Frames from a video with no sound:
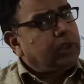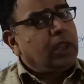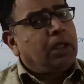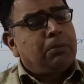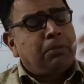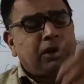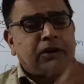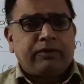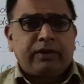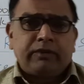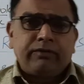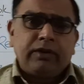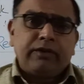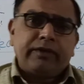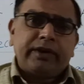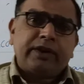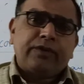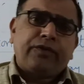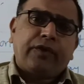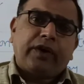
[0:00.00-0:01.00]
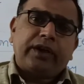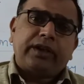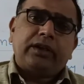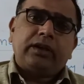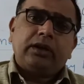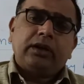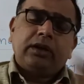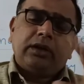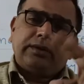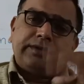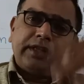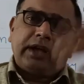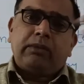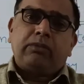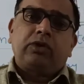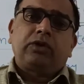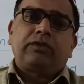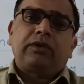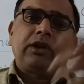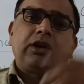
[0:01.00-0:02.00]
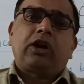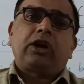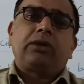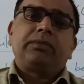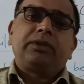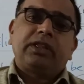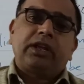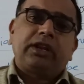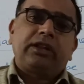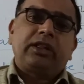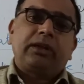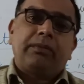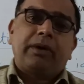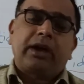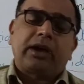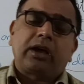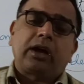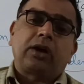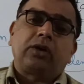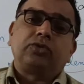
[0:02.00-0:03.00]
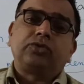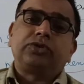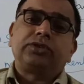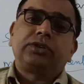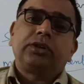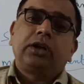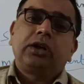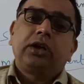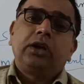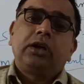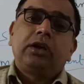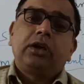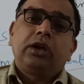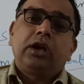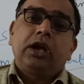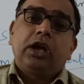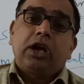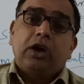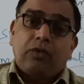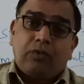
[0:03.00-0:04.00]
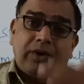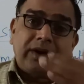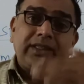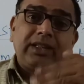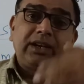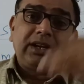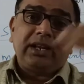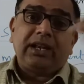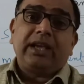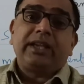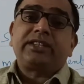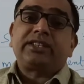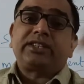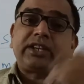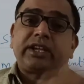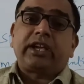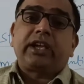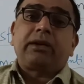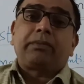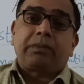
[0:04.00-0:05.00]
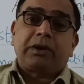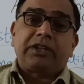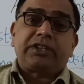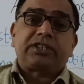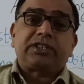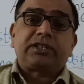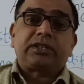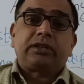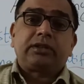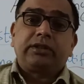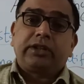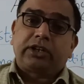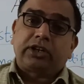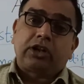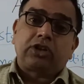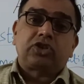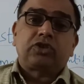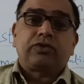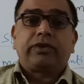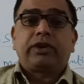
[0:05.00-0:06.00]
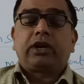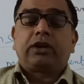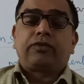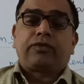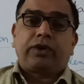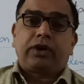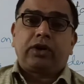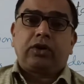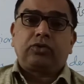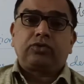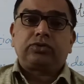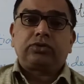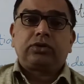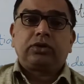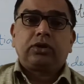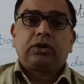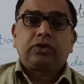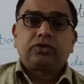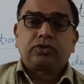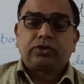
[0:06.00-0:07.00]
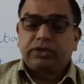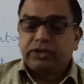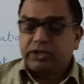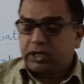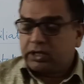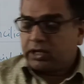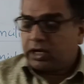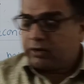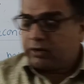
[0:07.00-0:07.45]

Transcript: But when we verify, the amount will not be there in the bank account. Why the delay is taking place? That also we can find out. So these are the